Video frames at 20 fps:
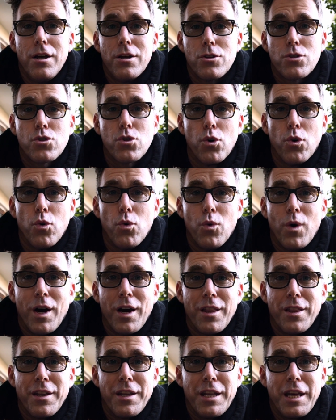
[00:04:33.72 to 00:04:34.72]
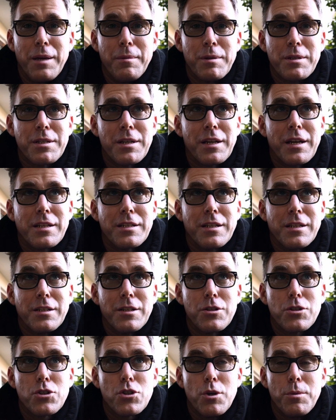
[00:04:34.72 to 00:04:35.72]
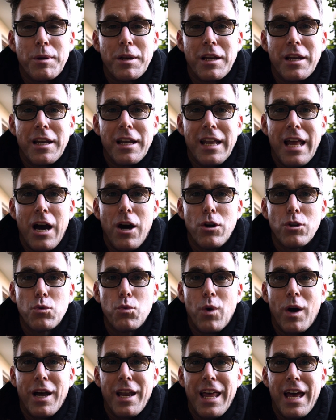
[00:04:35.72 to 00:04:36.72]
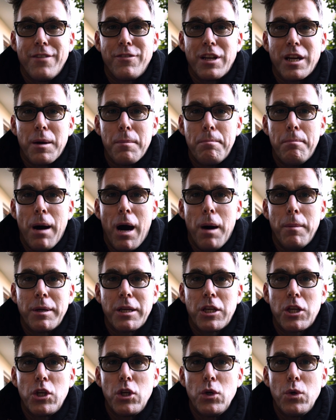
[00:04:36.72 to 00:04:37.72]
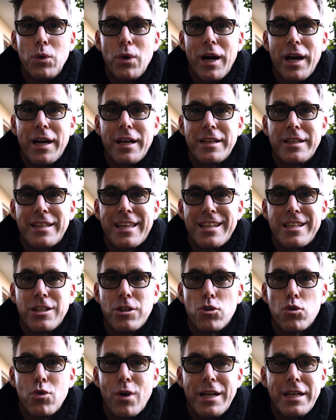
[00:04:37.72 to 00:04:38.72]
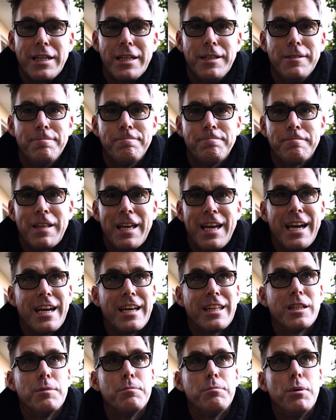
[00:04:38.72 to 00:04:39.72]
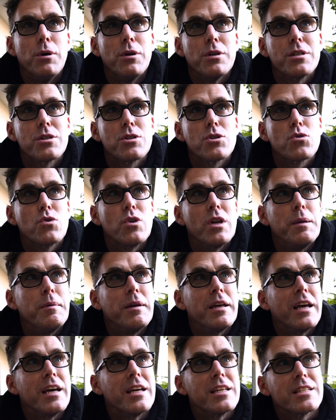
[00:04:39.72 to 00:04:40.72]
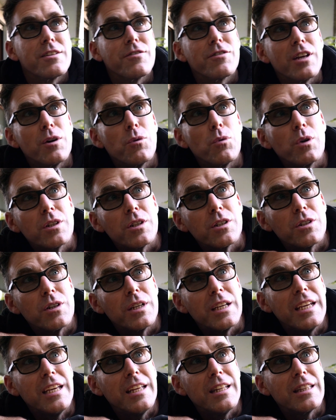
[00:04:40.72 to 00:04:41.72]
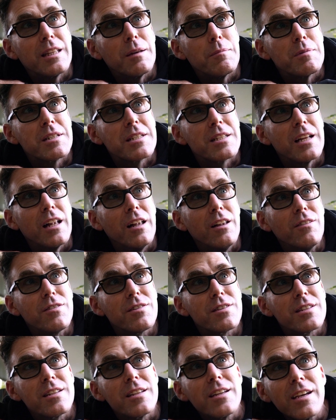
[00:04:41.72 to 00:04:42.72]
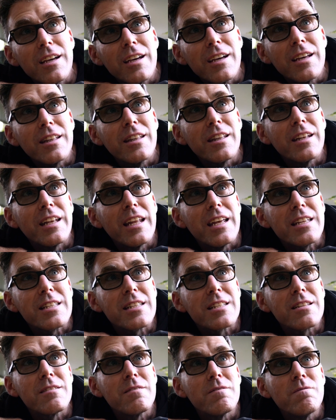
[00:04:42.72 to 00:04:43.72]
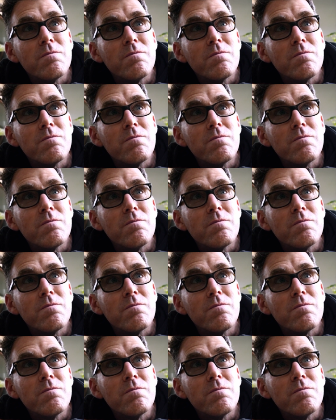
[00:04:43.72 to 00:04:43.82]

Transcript: So while the neighbors are getting disturbingly loud while having a barbecue and getting drunk, and the birds screaming as if they wanted to eat themselves in the nest,